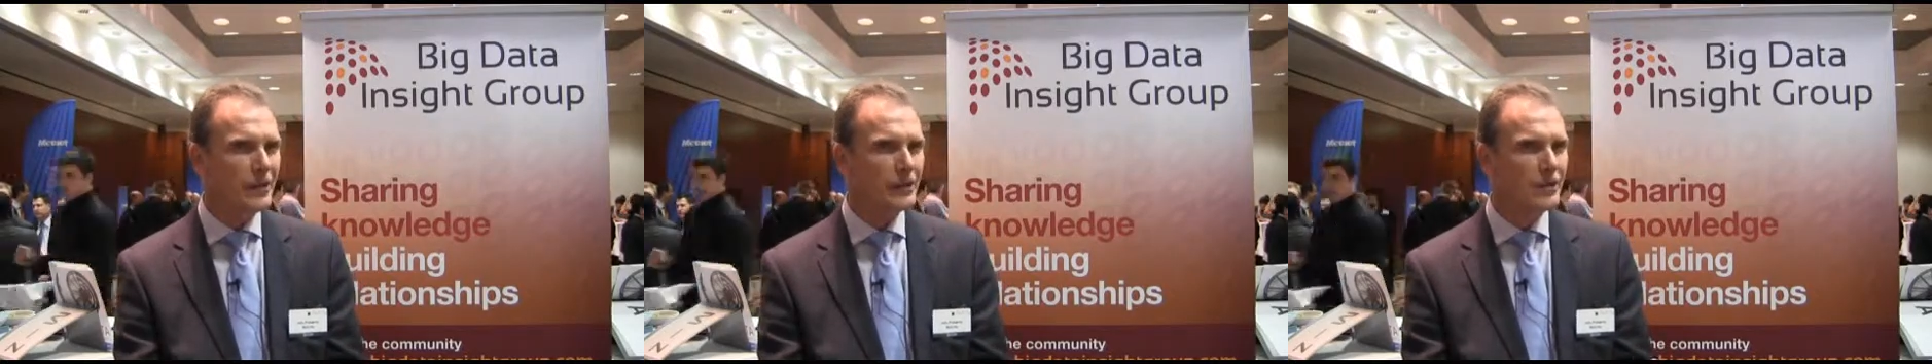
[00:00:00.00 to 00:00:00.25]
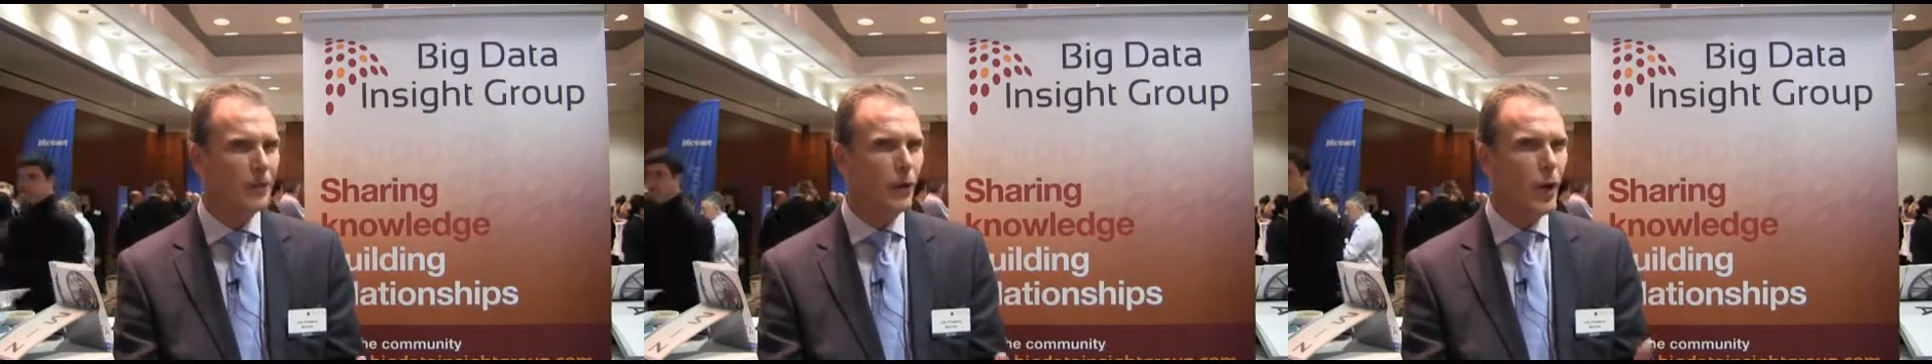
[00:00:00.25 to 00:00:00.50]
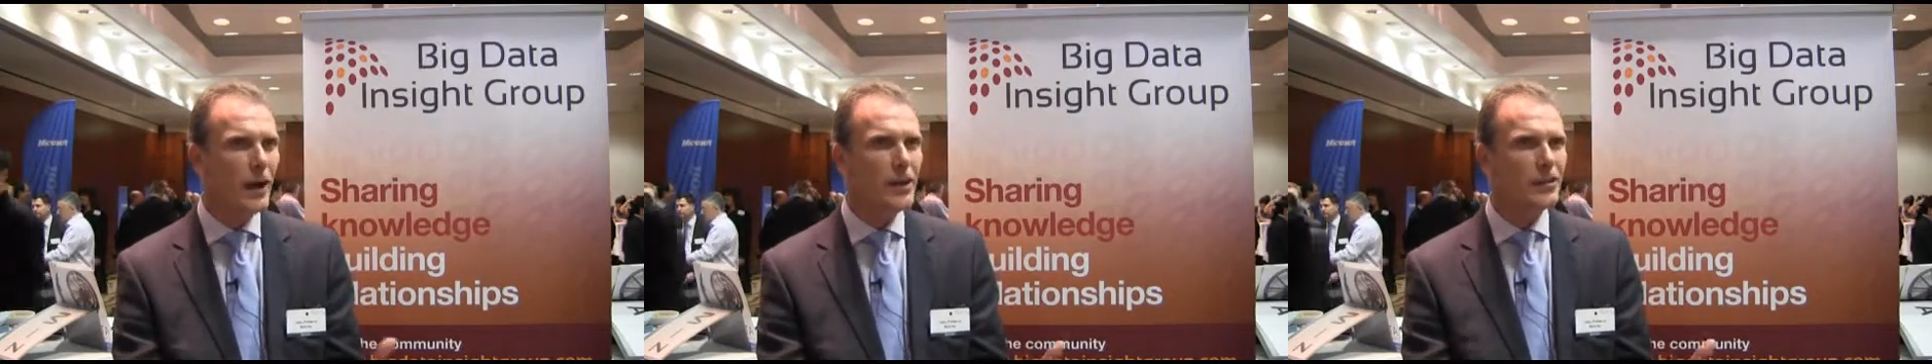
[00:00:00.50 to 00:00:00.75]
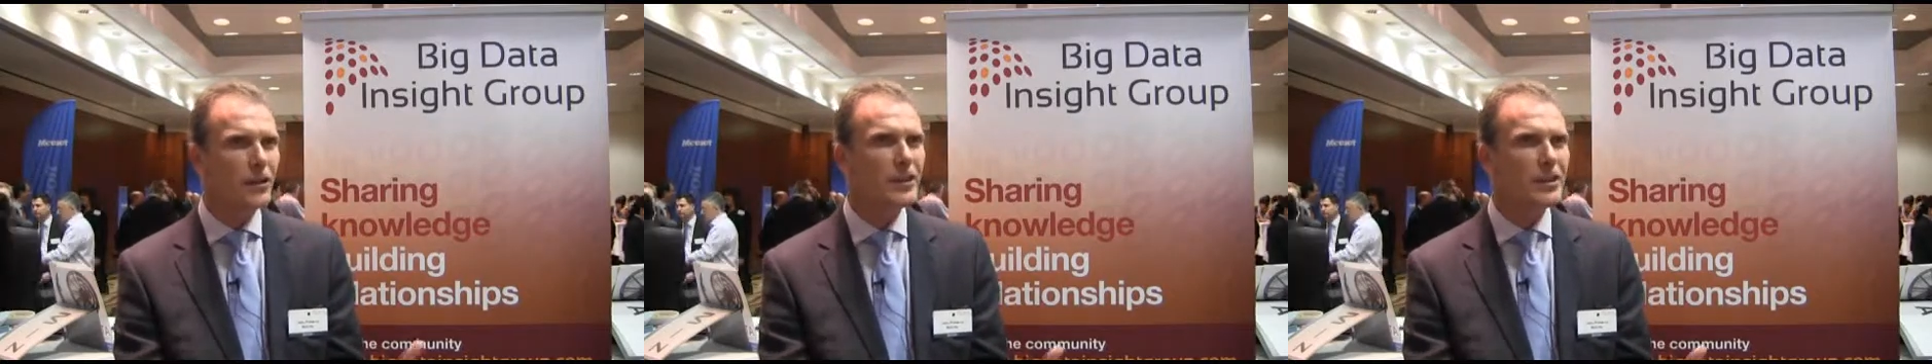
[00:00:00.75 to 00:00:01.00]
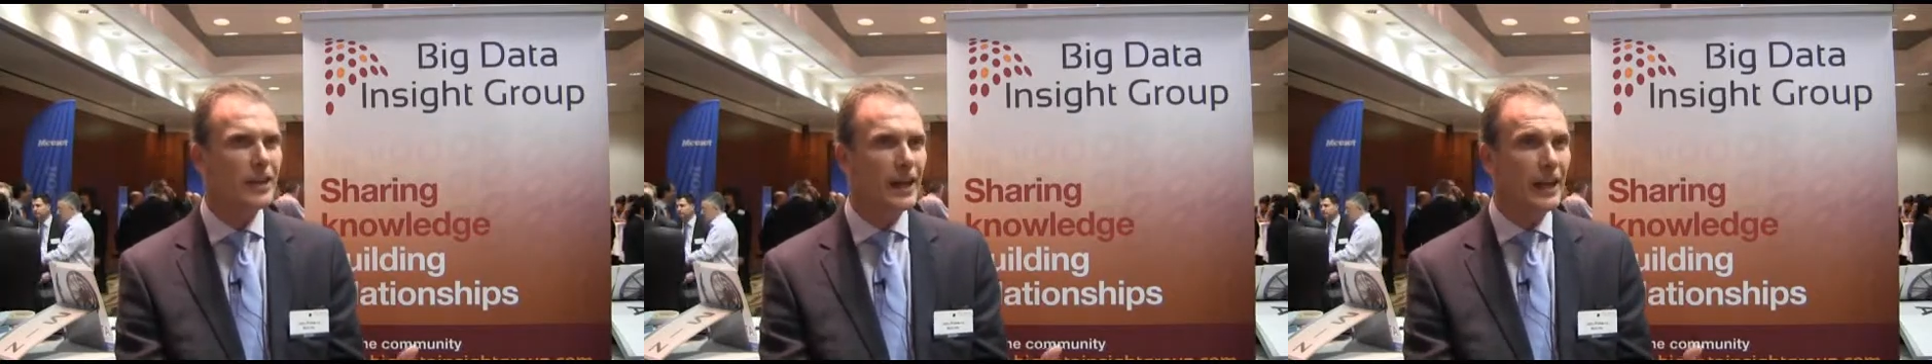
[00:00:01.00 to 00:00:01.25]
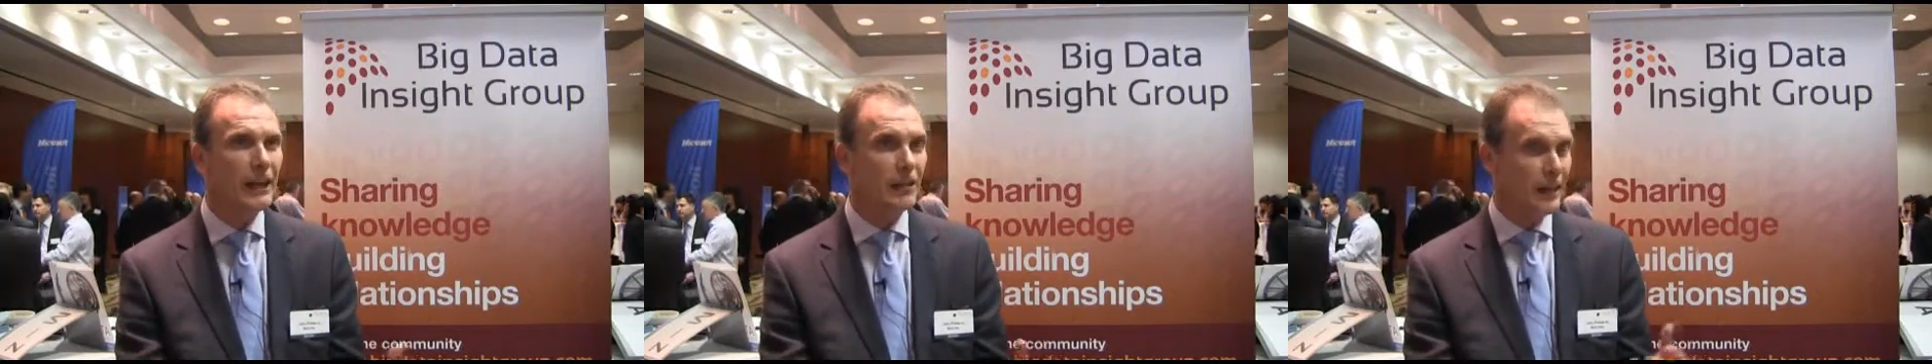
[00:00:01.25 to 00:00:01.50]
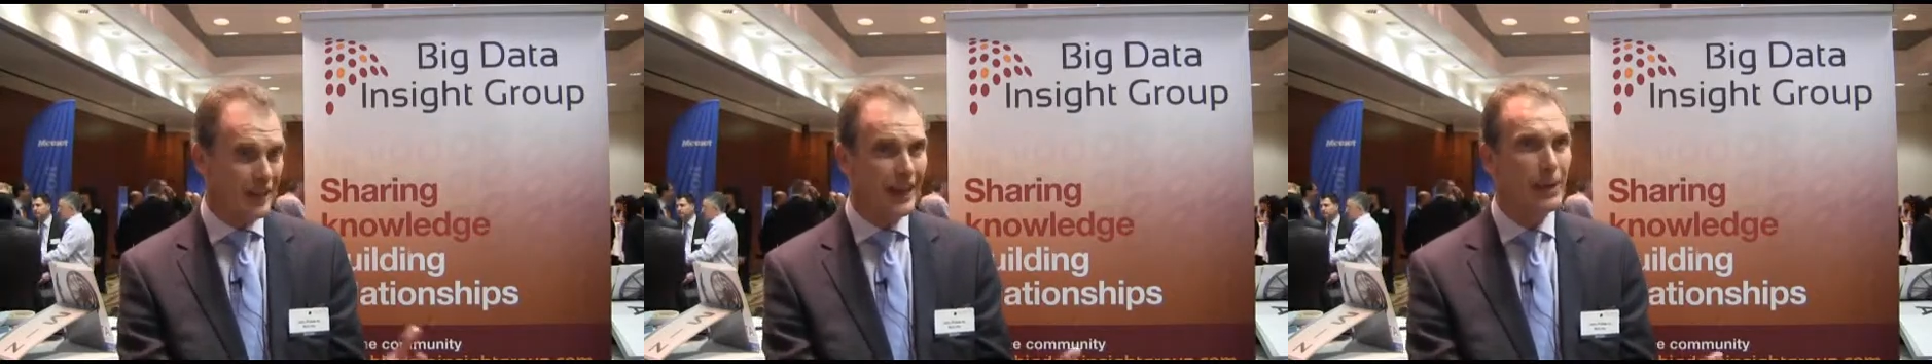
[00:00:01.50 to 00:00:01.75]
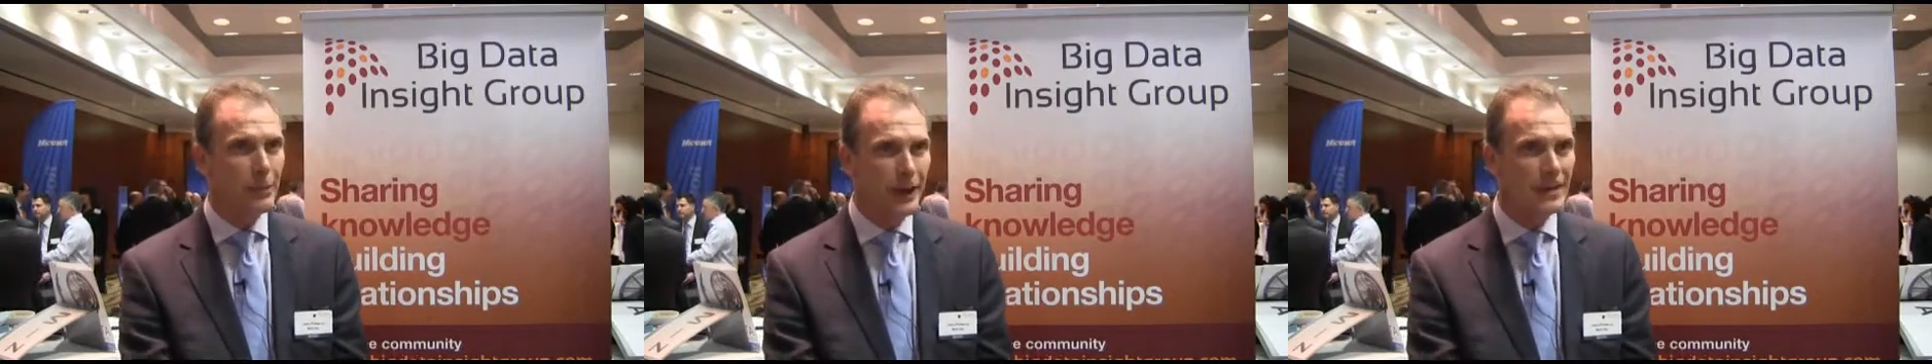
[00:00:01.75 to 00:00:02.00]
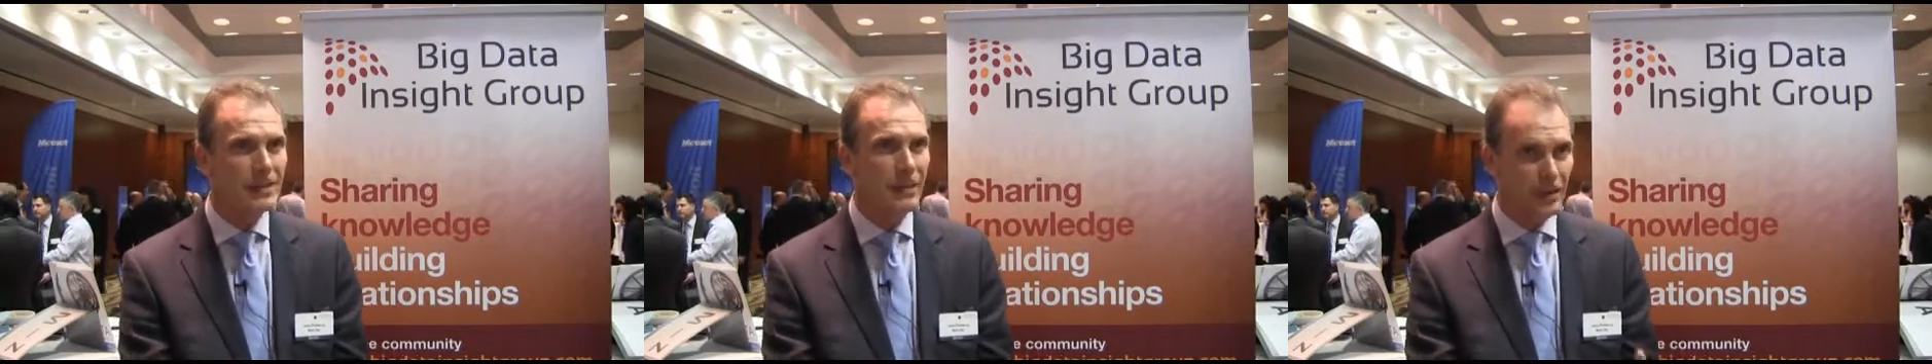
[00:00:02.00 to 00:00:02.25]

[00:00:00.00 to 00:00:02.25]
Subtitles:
So one is obviously the database